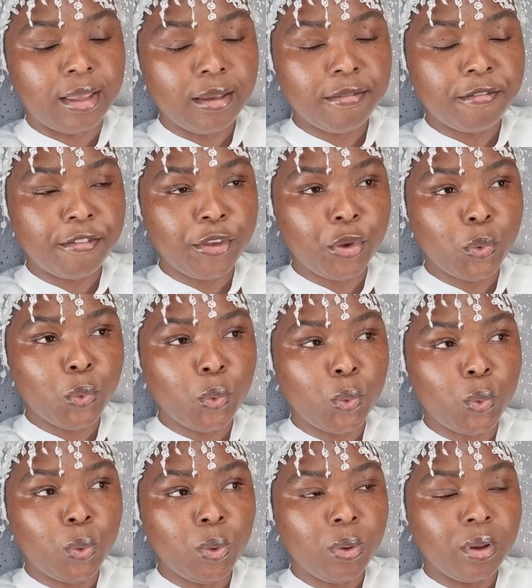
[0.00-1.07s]
give
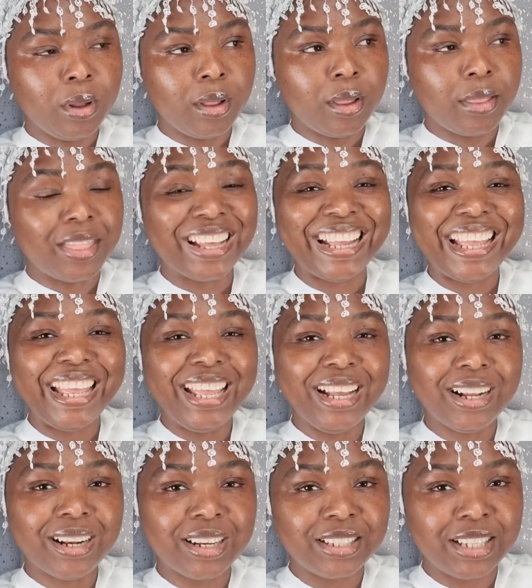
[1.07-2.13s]
you the
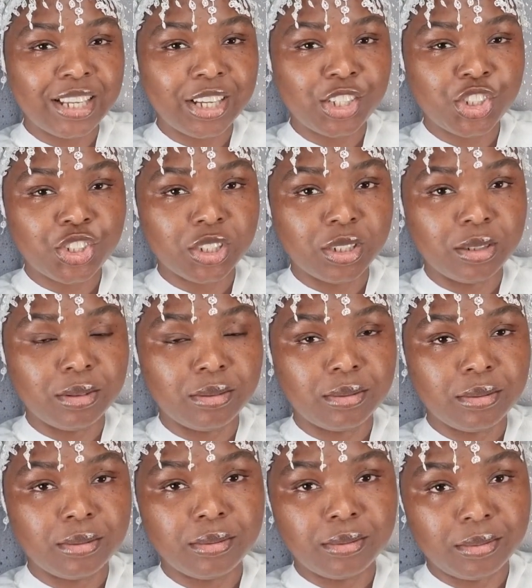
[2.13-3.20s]
inclination
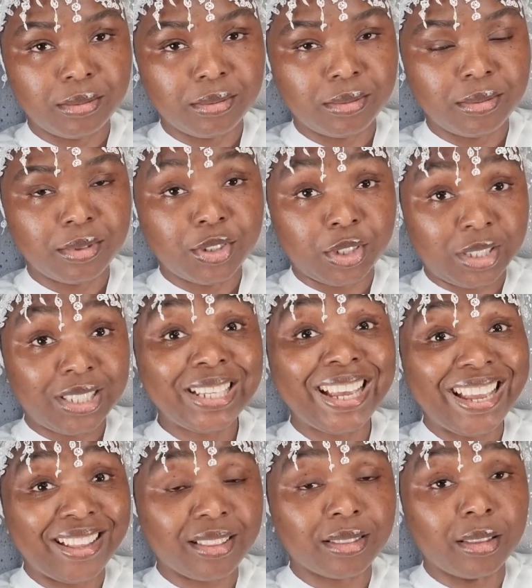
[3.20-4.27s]
to
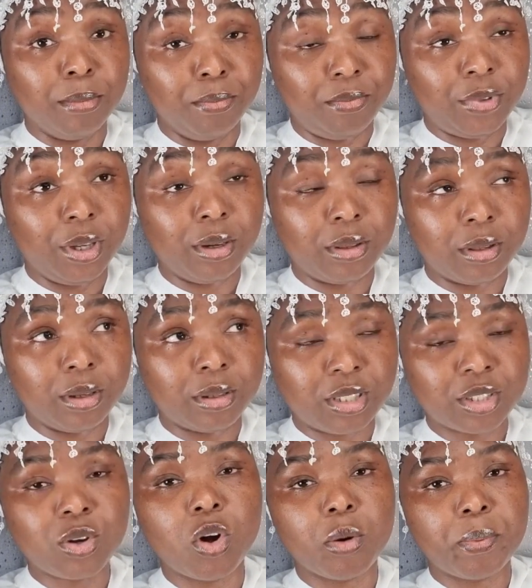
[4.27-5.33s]
take the
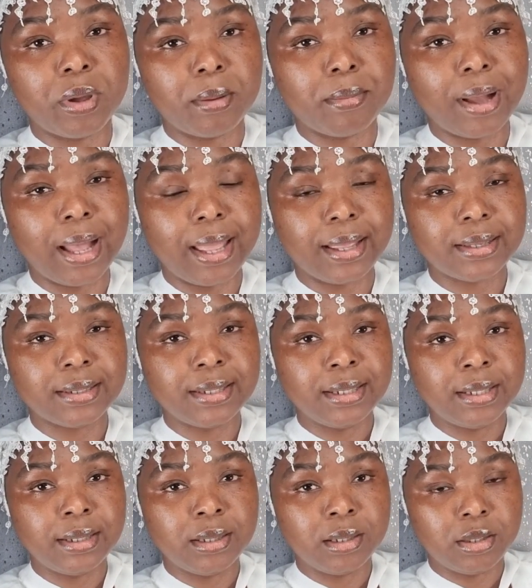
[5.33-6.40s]
scorpion bite,
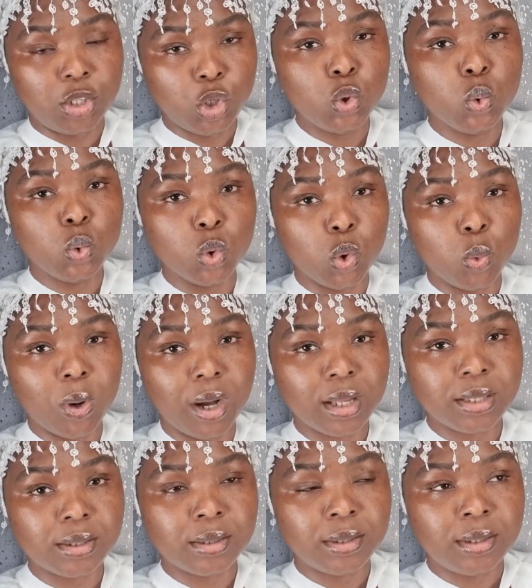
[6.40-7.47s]
the you know
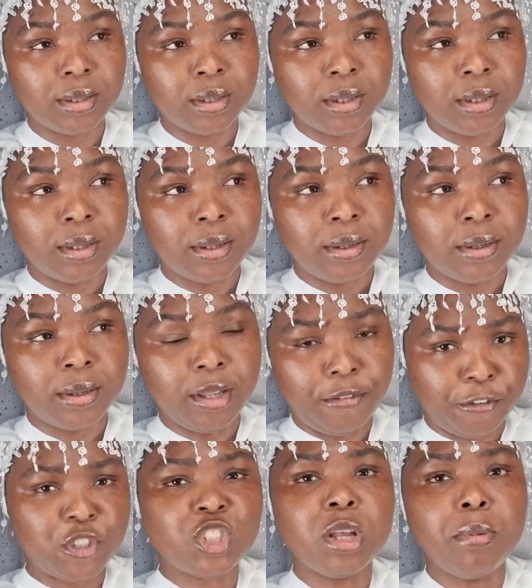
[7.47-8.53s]
what?
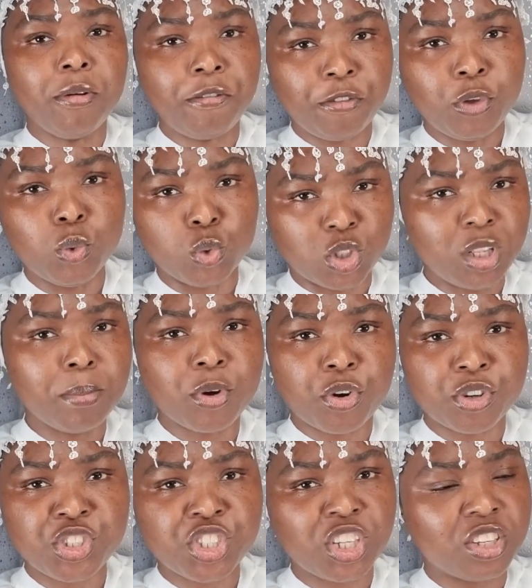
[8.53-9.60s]
If some of you, some
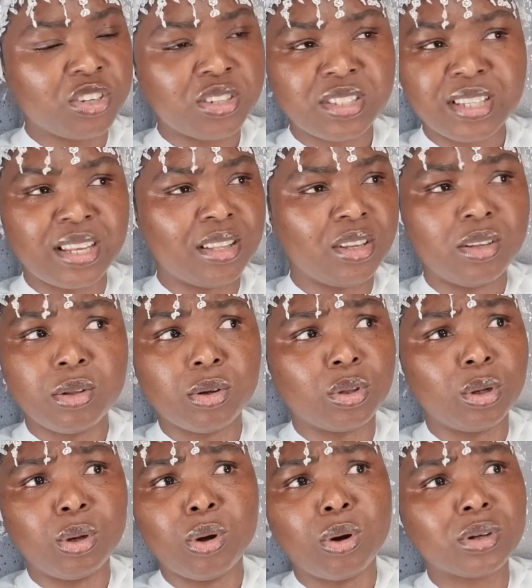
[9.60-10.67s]
Christian are saying, you
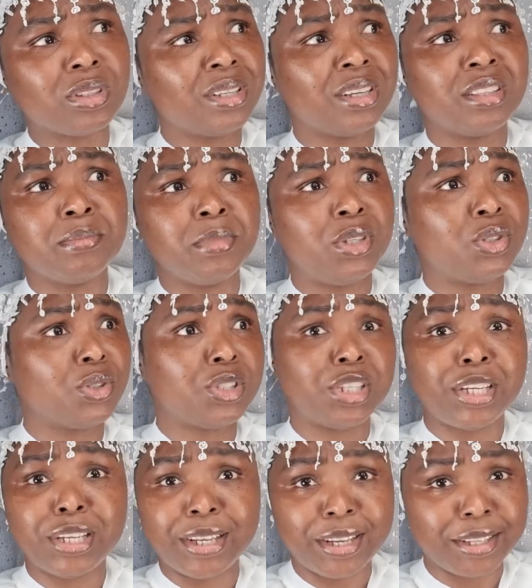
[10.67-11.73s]
know, the Lord tell me to
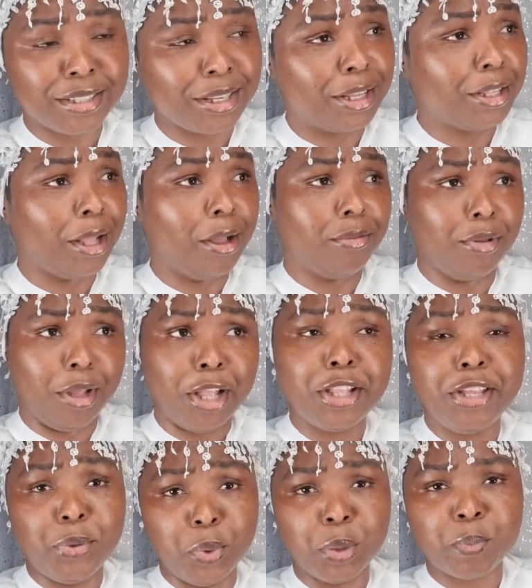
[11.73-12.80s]
take it
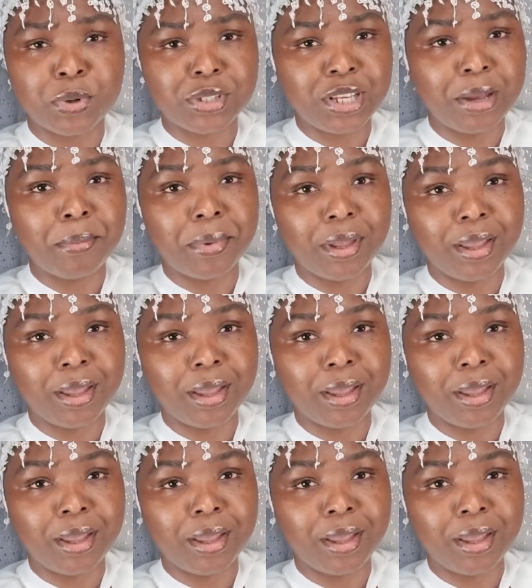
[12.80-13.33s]
and he will protect